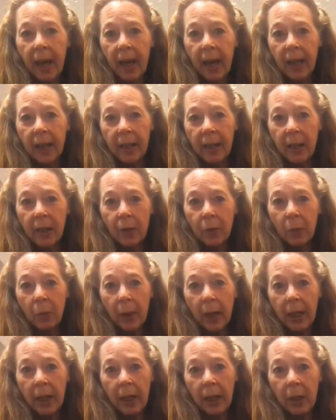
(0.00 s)
That is
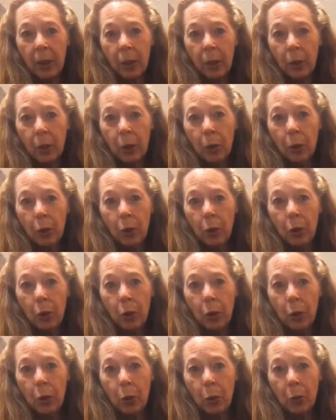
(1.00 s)
ready
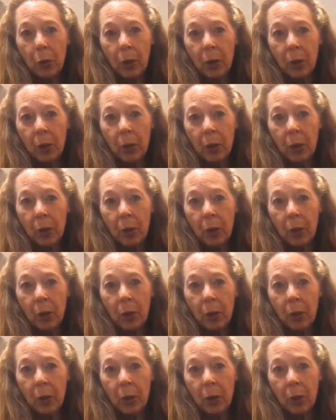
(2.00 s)
to